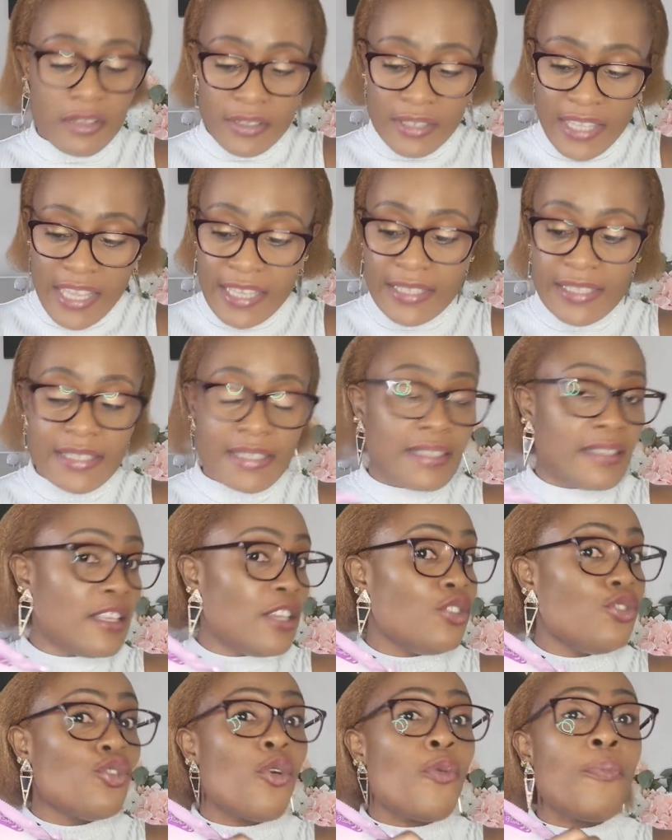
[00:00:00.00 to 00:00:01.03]
this
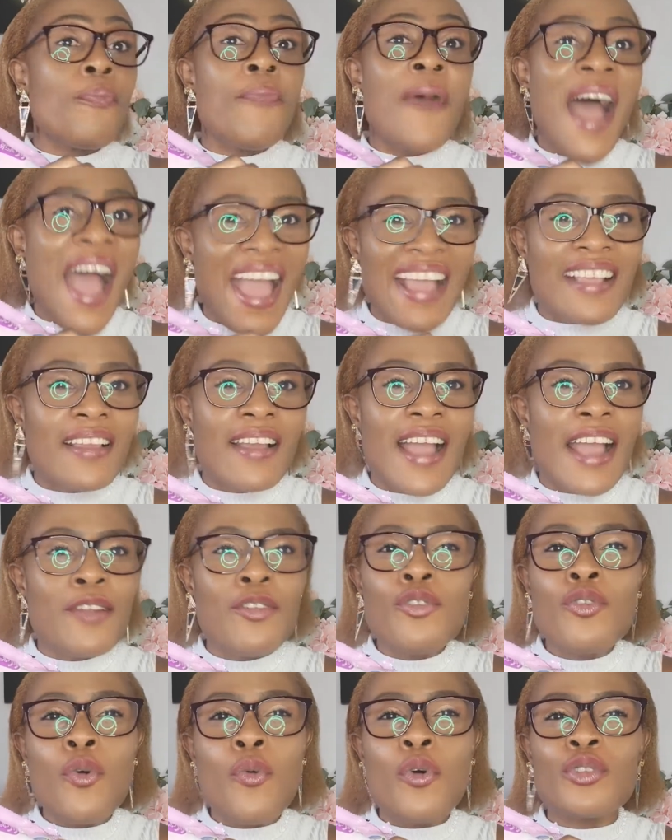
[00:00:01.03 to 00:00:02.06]
in your bag. I
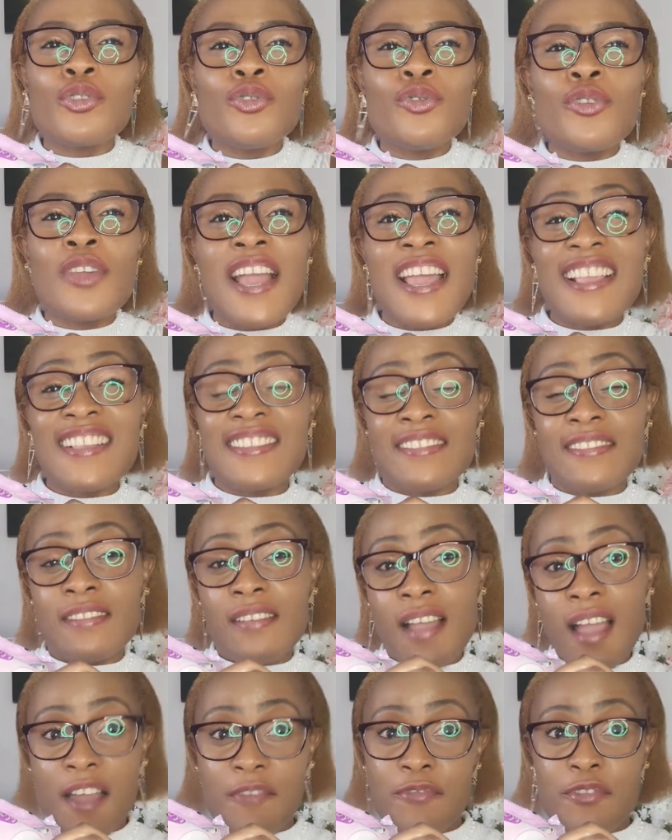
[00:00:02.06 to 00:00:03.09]
don't know what you guys
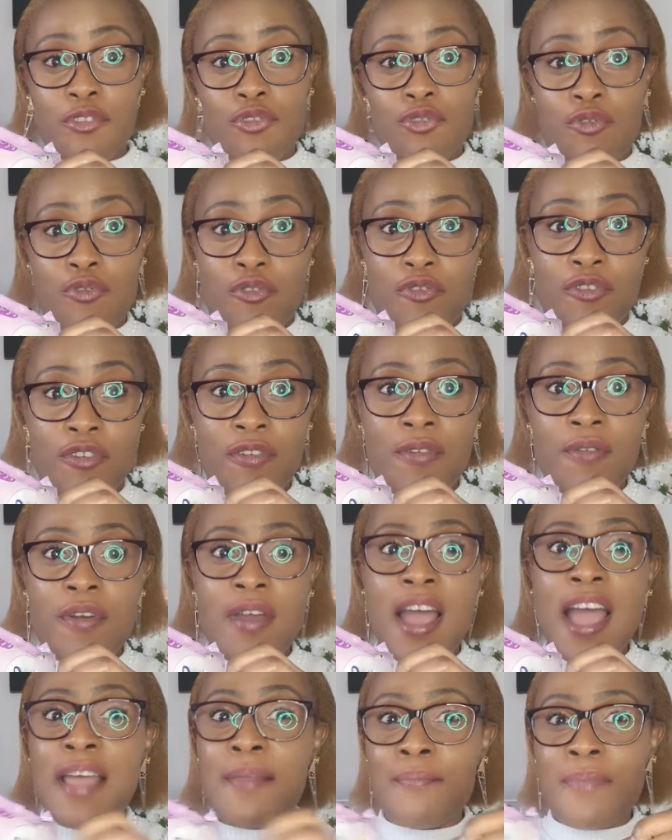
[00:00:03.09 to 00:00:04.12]
have in your
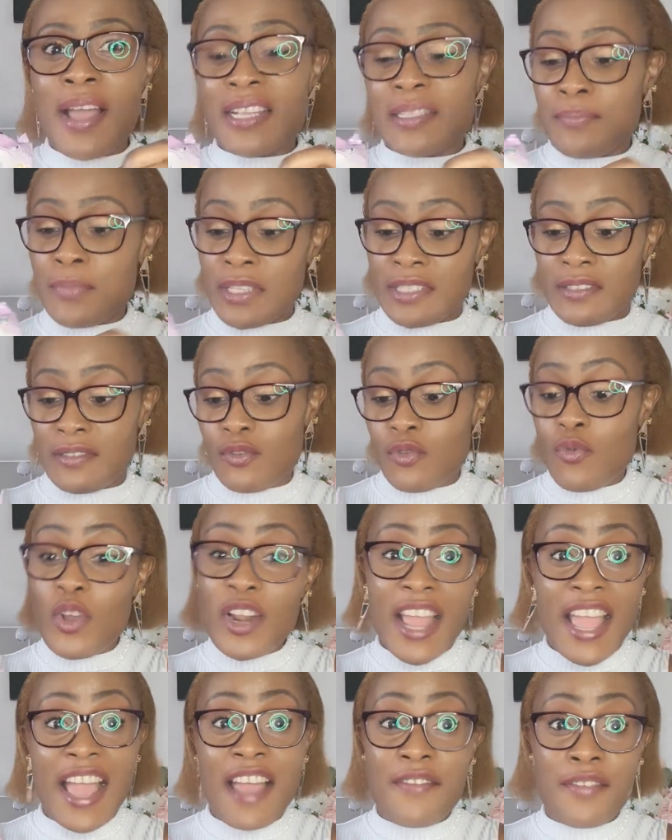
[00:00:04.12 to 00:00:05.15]
handbags, but what
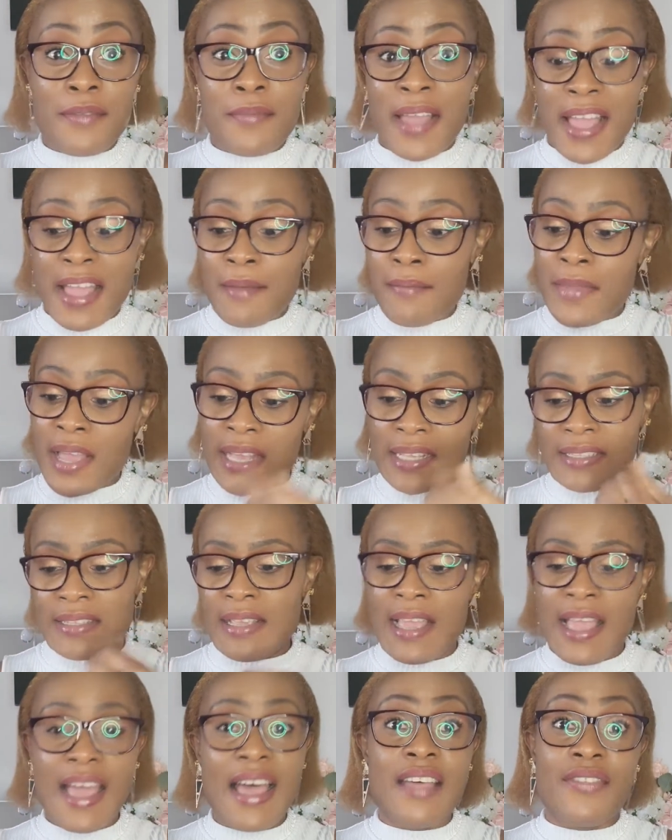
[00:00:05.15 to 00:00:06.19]
I have in my handbags
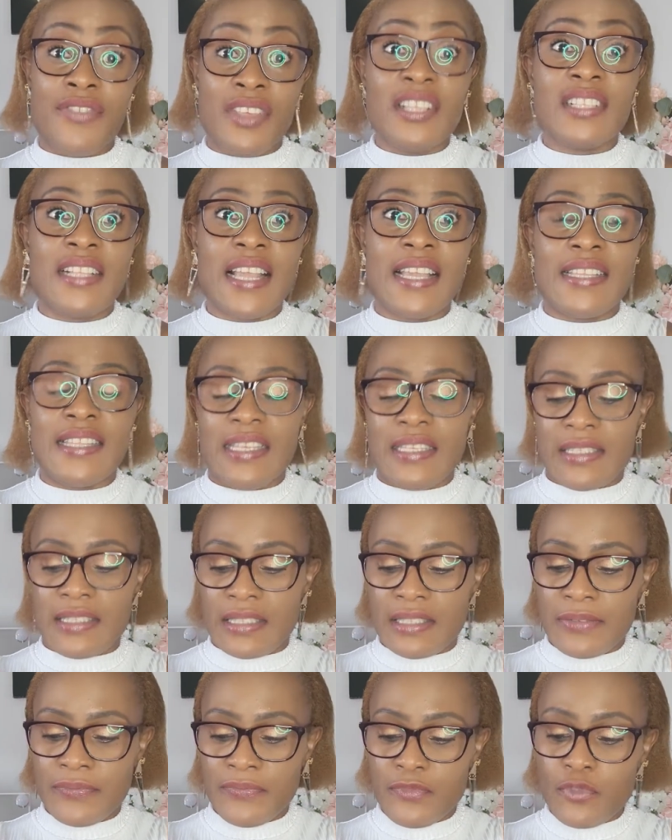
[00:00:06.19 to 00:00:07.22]
are things like
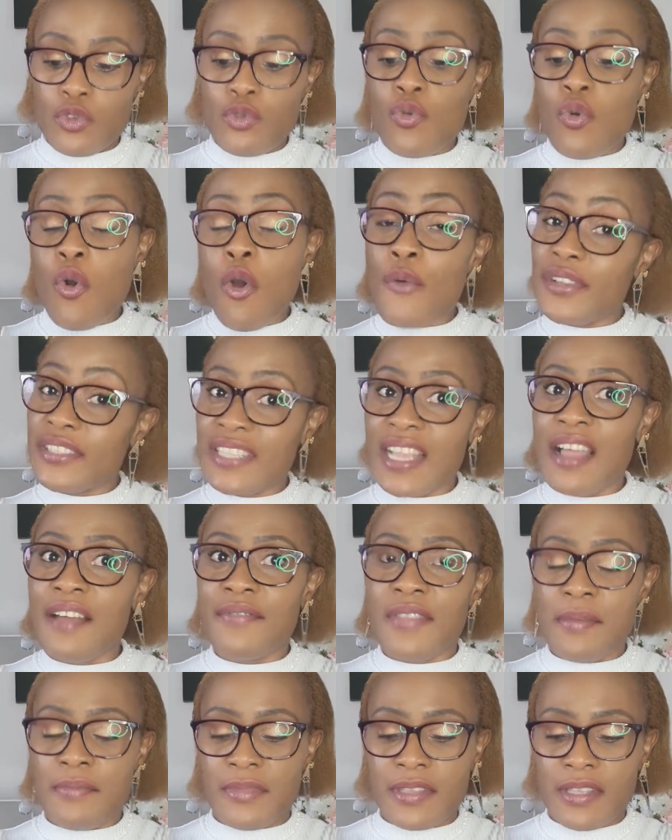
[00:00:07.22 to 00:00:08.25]
this. You always have
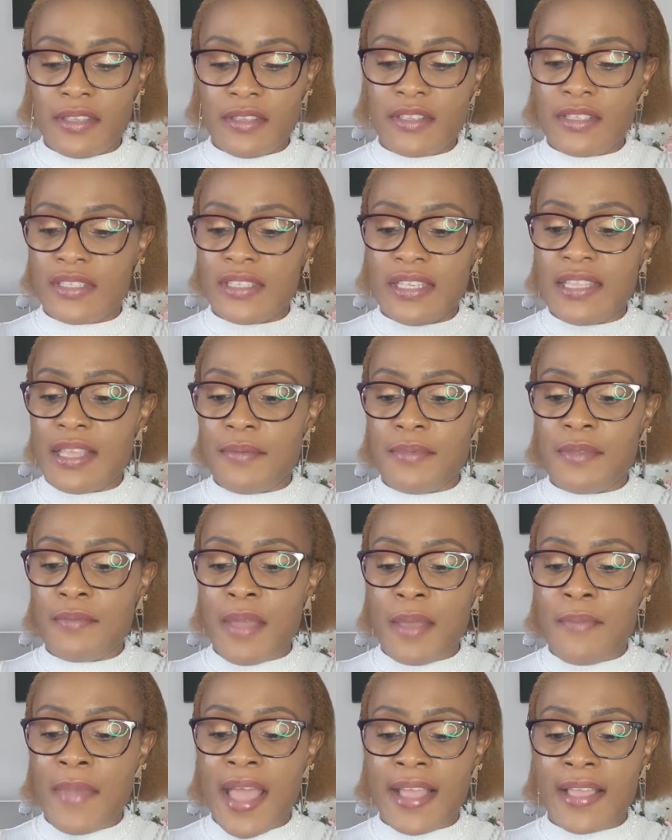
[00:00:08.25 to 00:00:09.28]
them, see them in
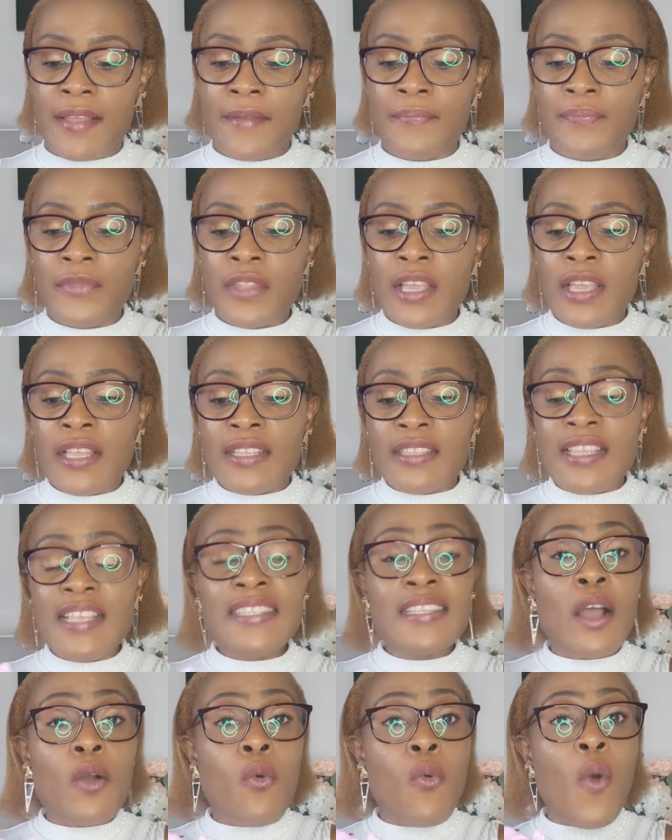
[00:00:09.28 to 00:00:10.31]
my bag.
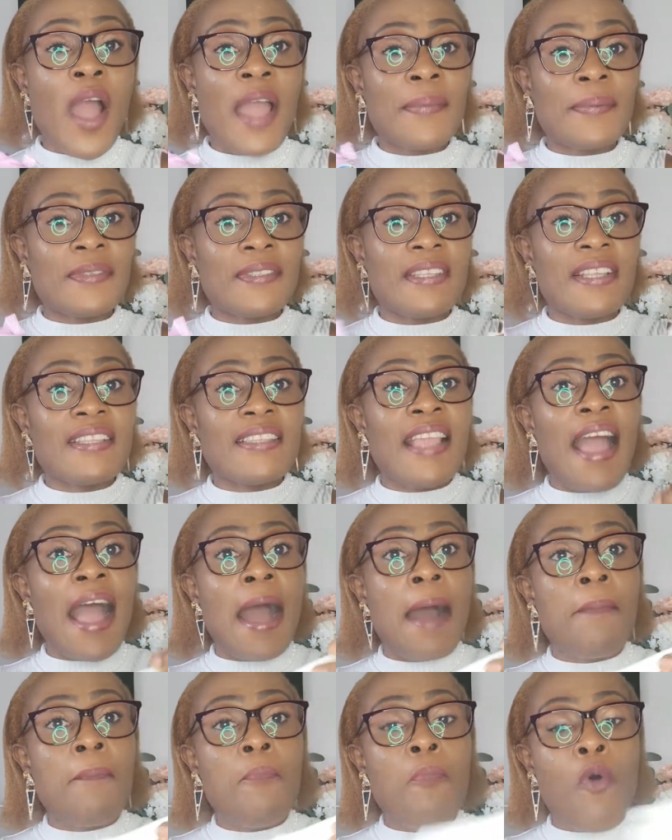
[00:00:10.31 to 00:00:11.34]
These are wipes. They
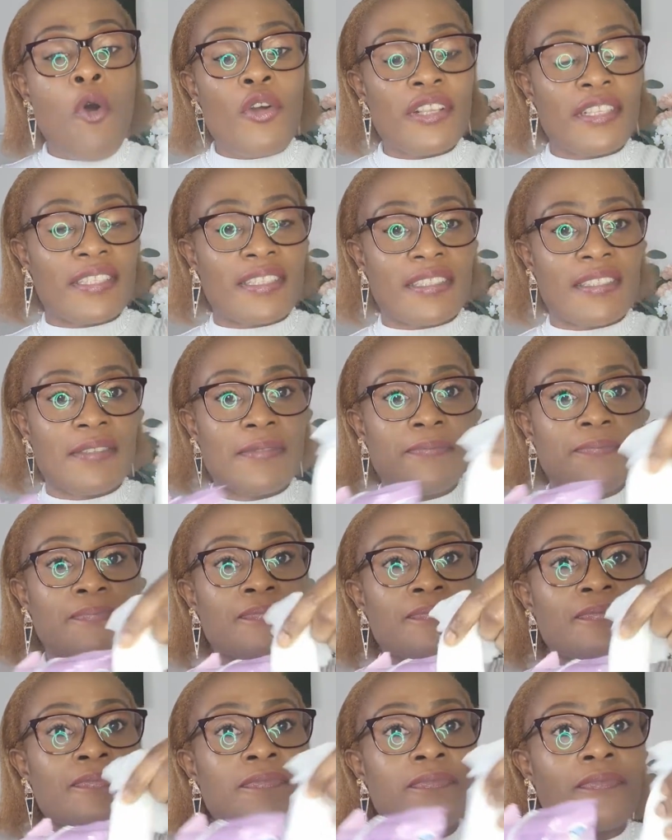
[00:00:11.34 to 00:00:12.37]
are moist.
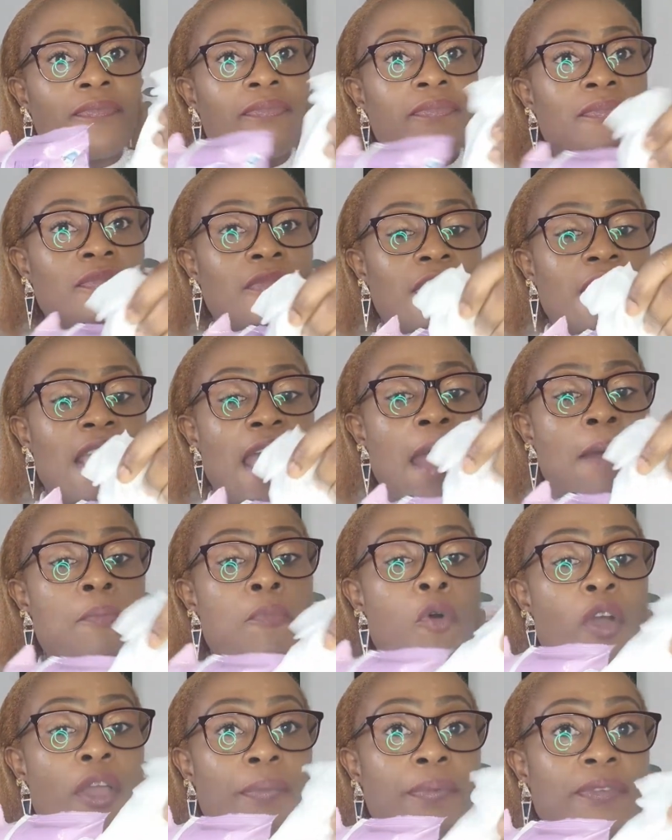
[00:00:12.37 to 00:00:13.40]
They are
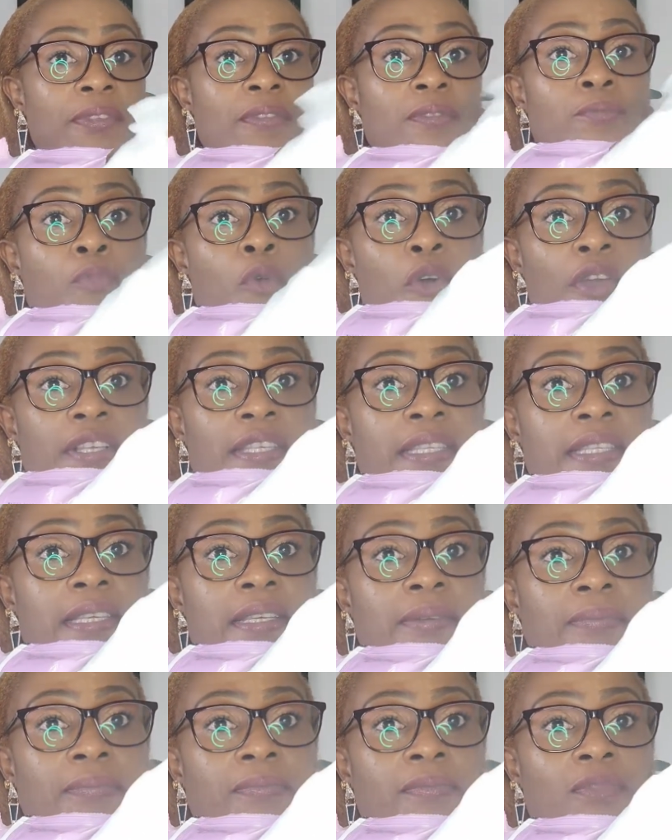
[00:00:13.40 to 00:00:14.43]
moist.
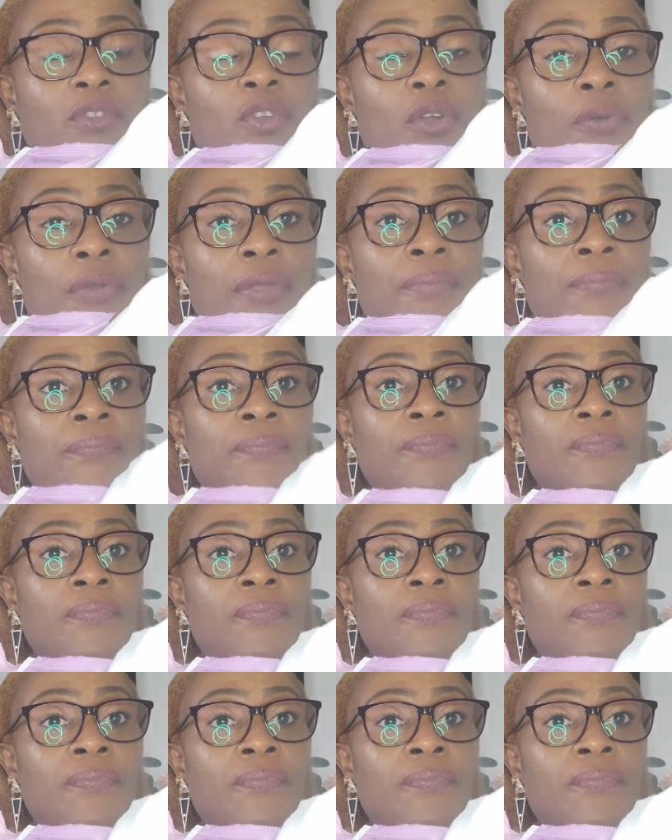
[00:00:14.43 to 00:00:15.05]
Sorry.